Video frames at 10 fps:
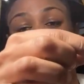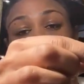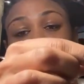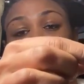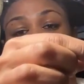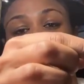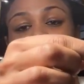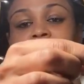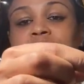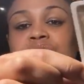you
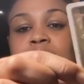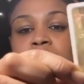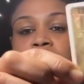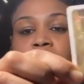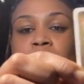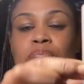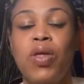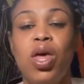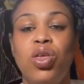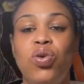realized here, Gemini.
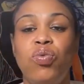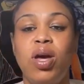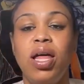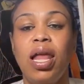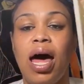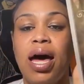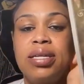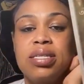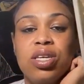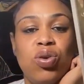You
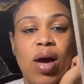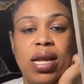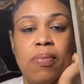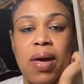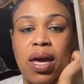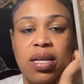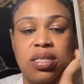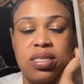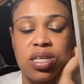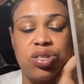realized you had to make a
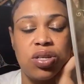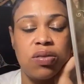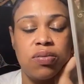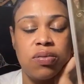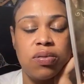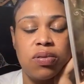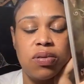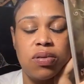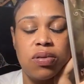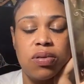decision.
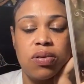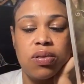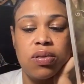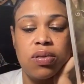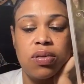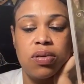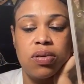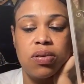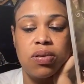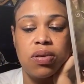
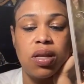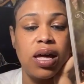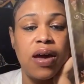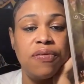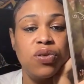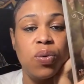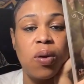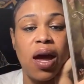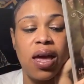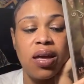Left or
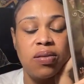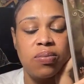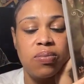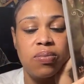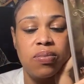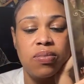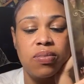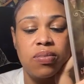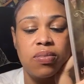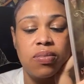right?
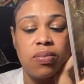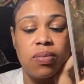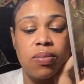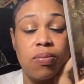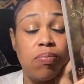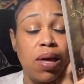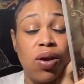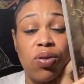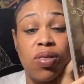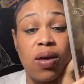
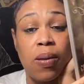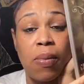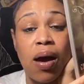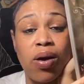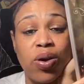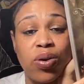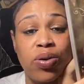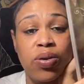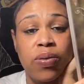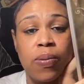Me or them, I heard.